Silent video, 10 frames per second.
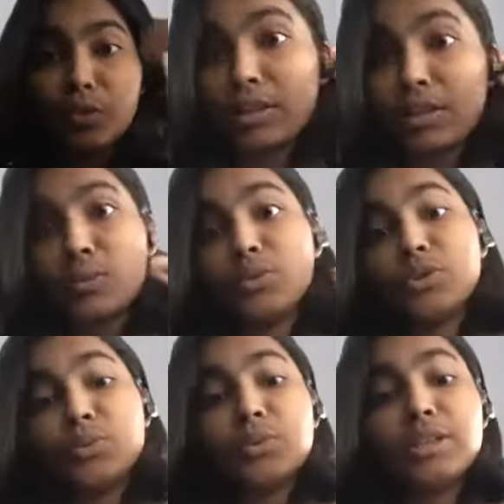You
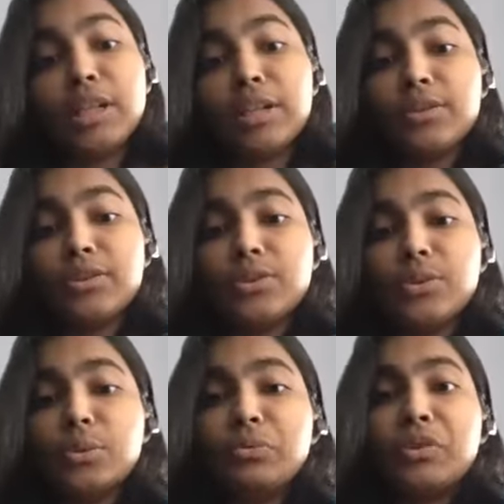do tend
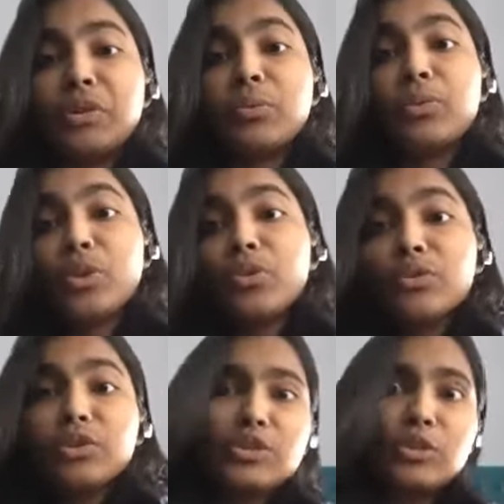to feel
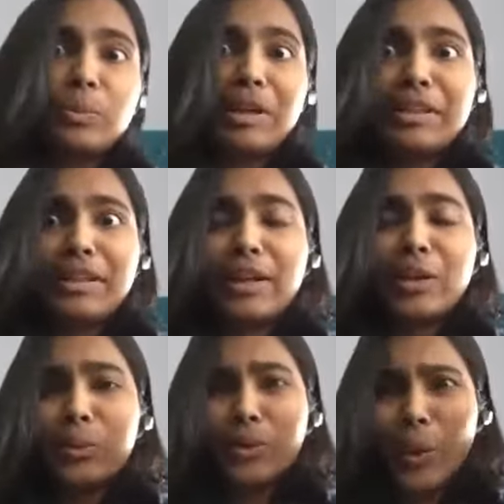nervous. You might think,
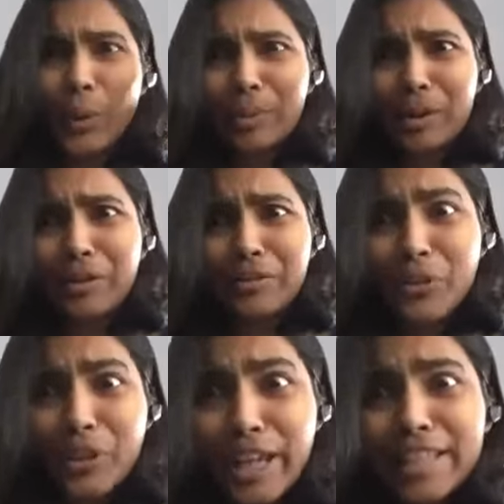oh no, am I going to
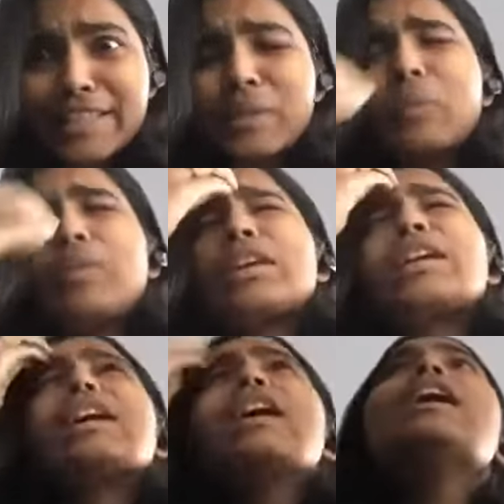forget something?
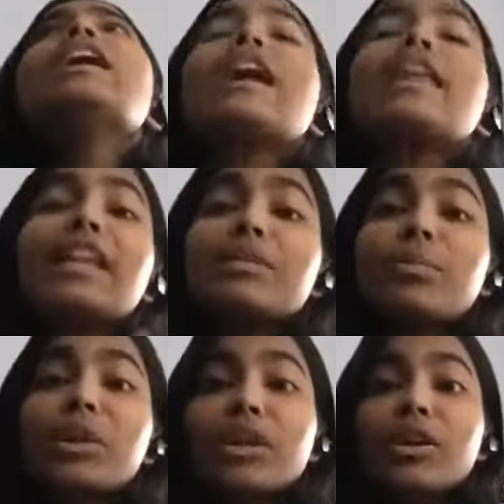And that's
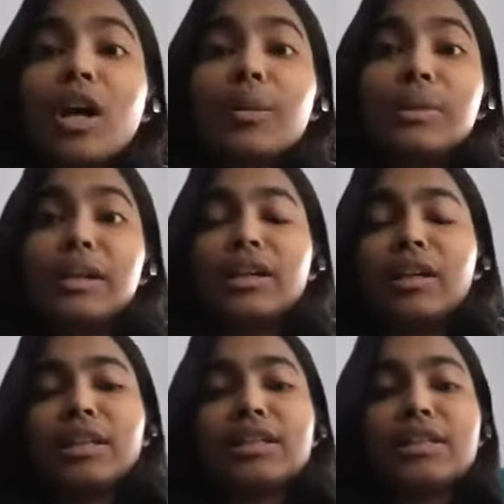pretty common.
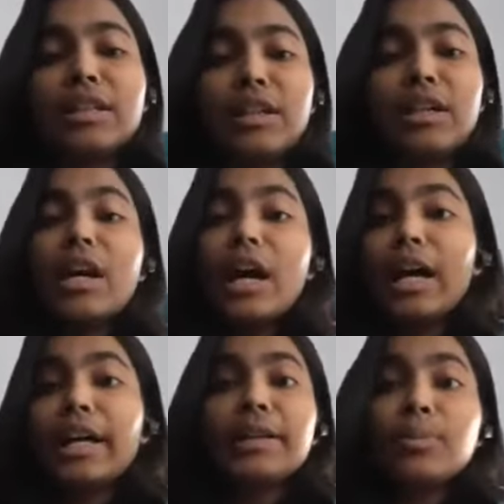And
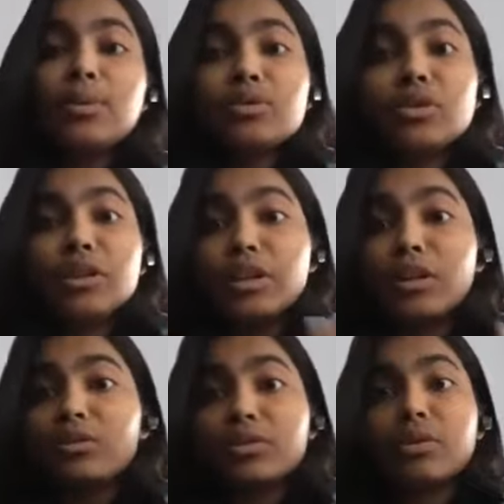I personally
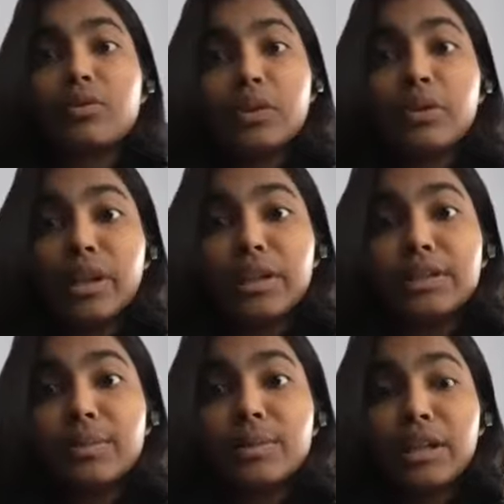also feel that
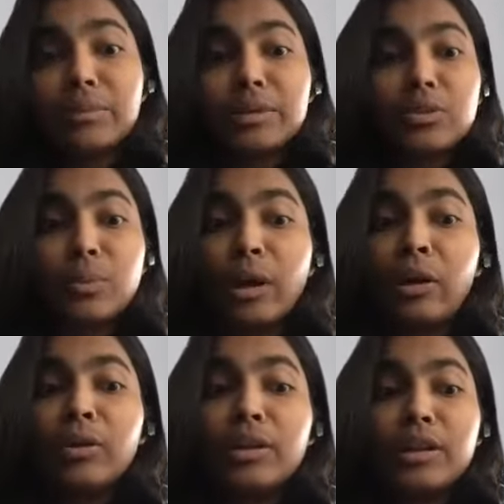sometimes as
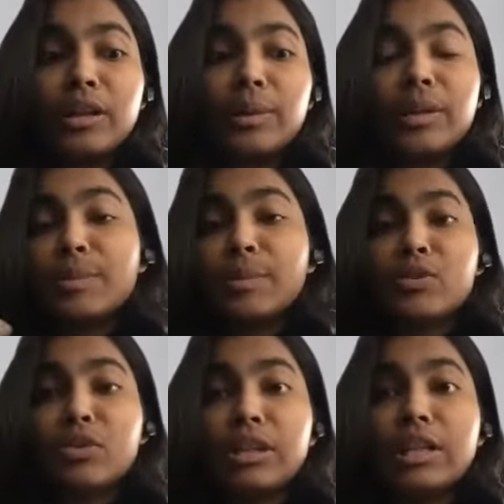well,
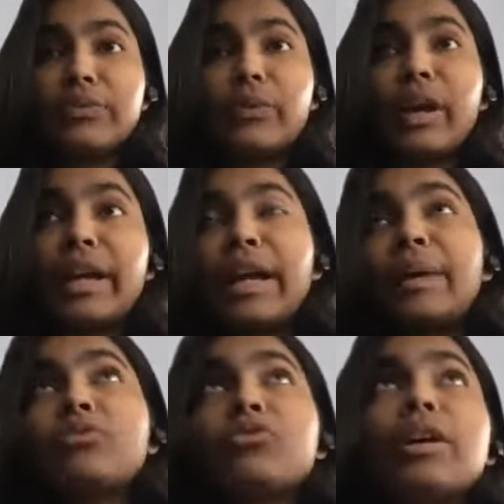especially if I
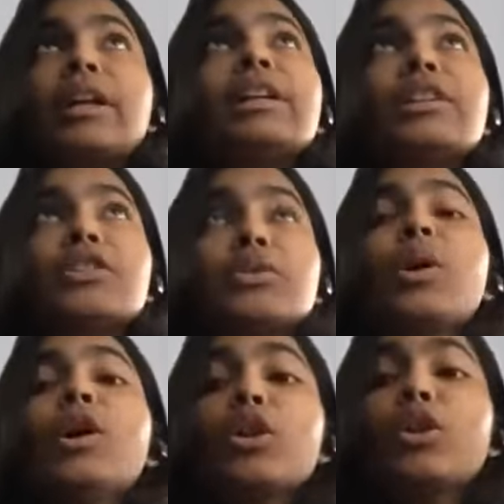am trying to
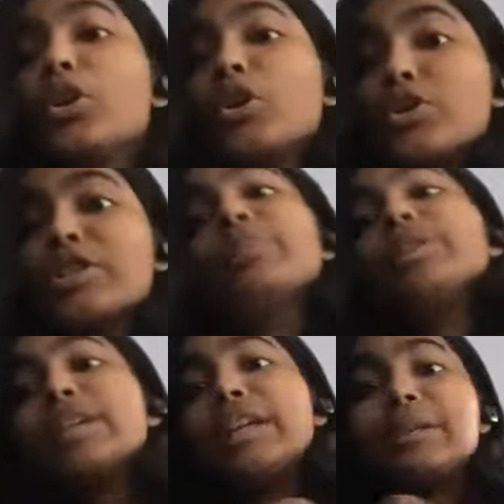learn
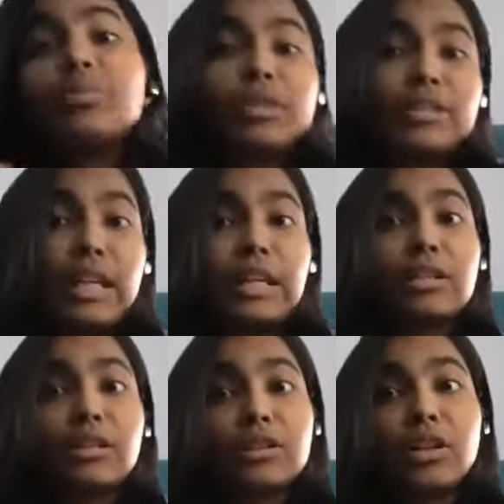something and present
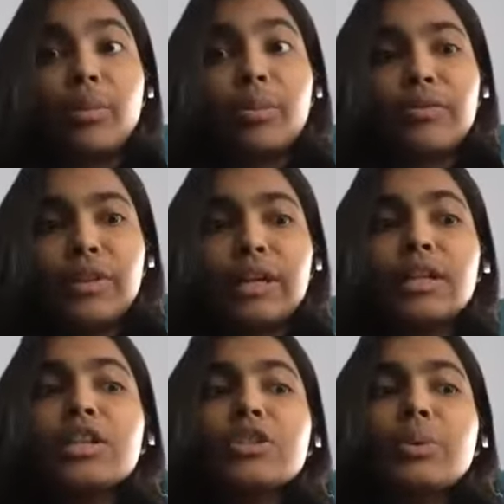on top of that.
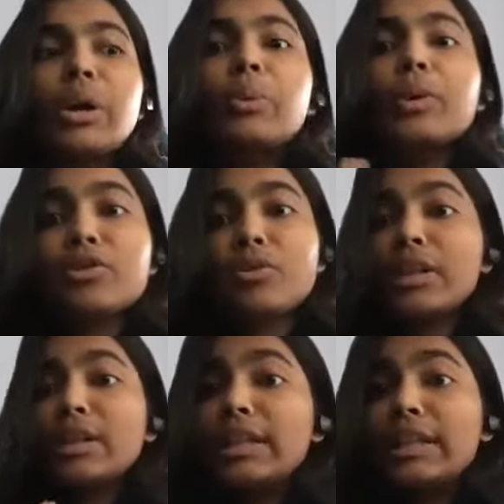So I always try
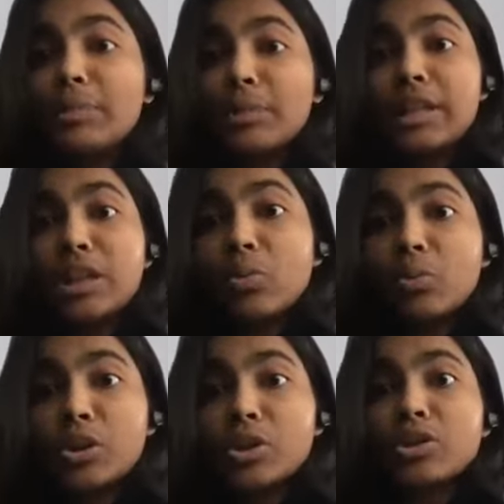to keep
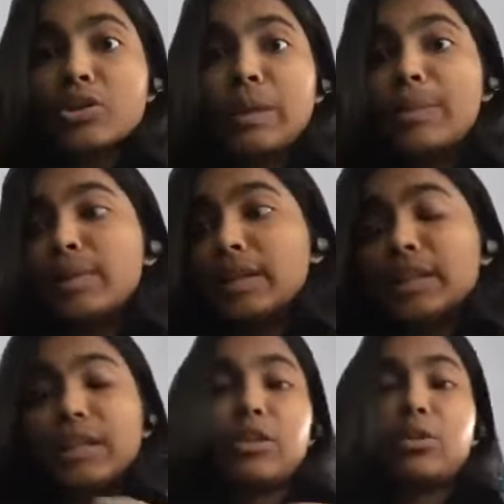keywords maybe in
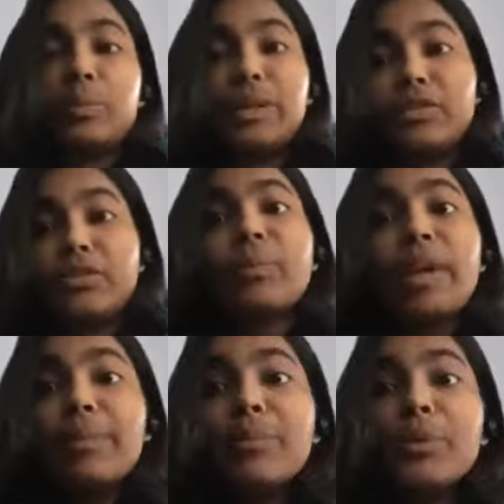a little piece of
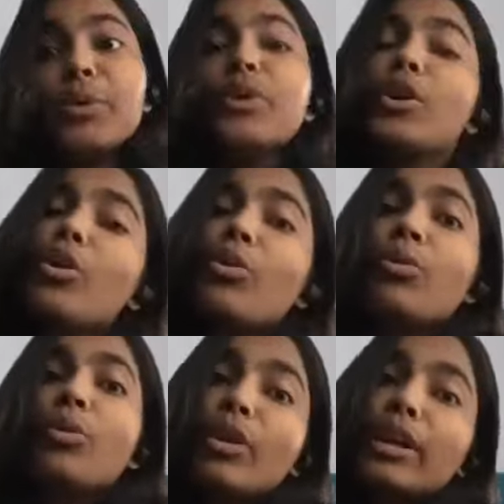paper,
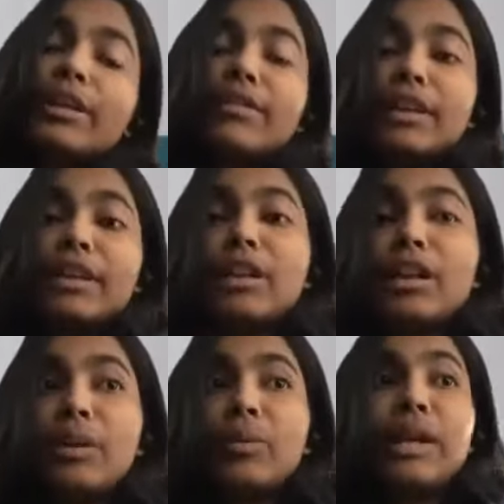or even
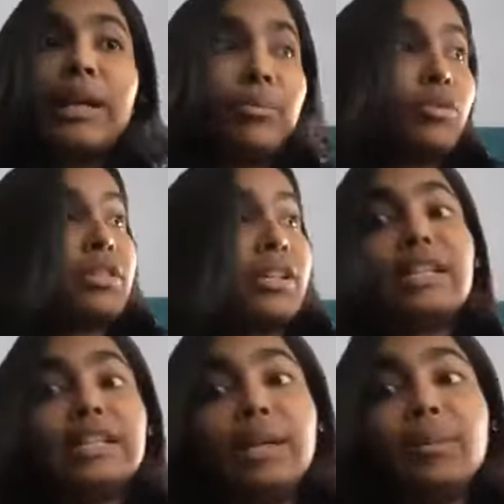when I'm
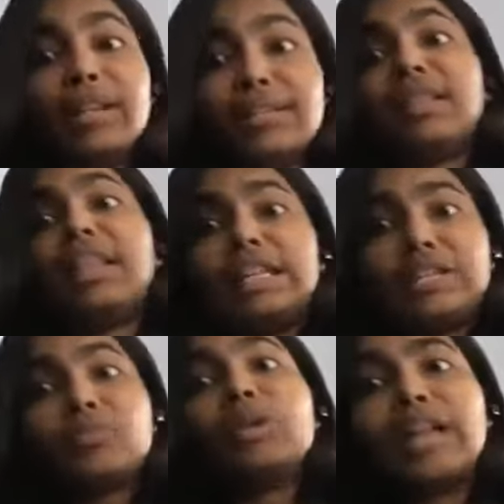presenting, my slides
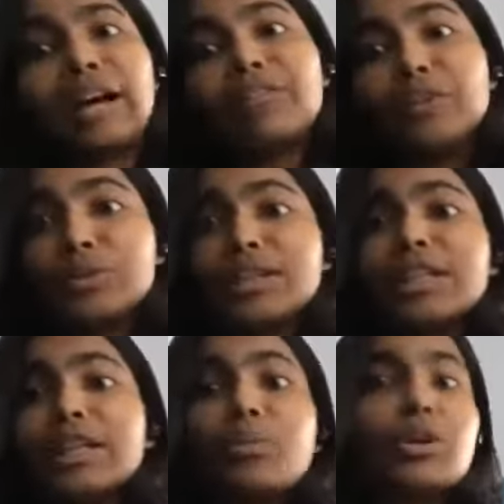would have those
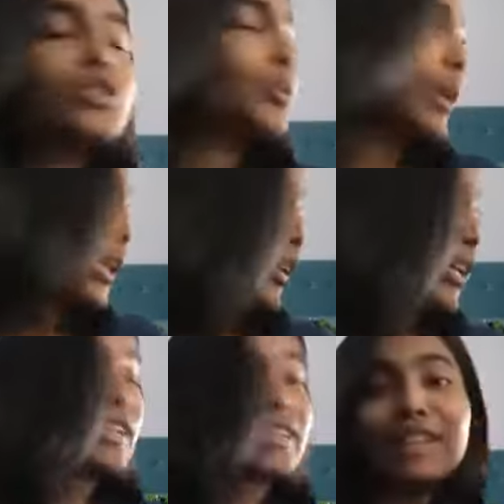keywords. So when I look at
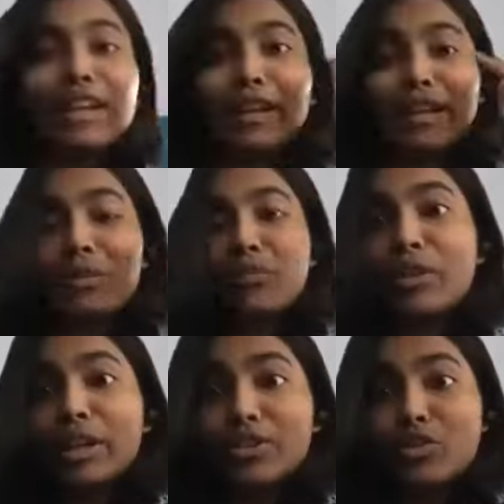the slide,
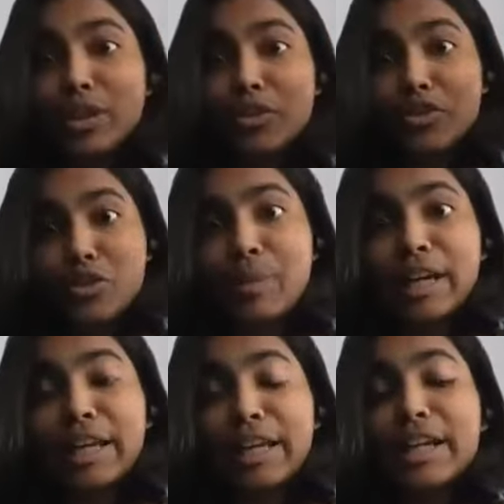it triggers
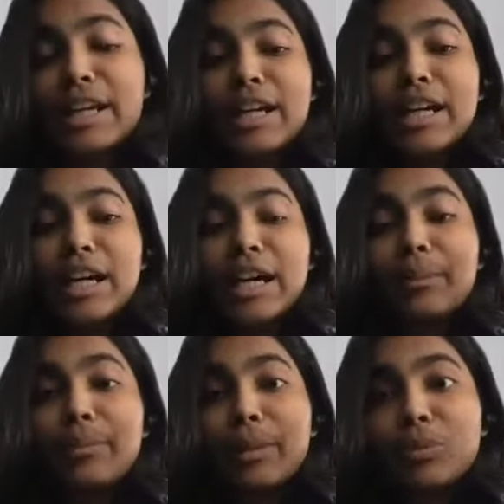my
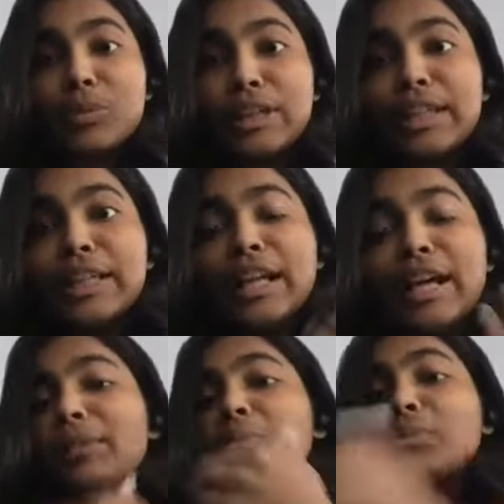memory, and
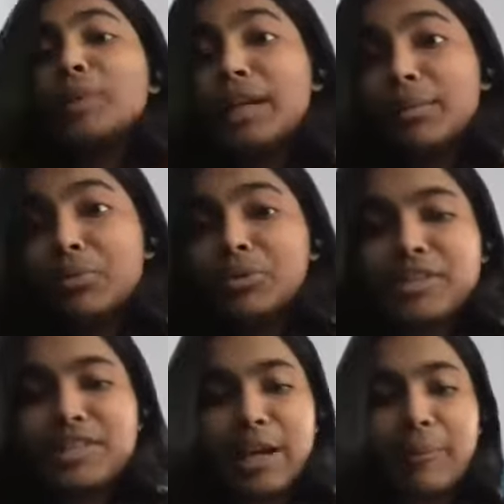I would be able to
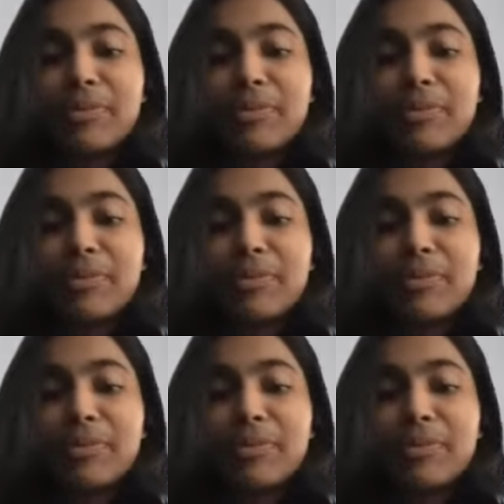say.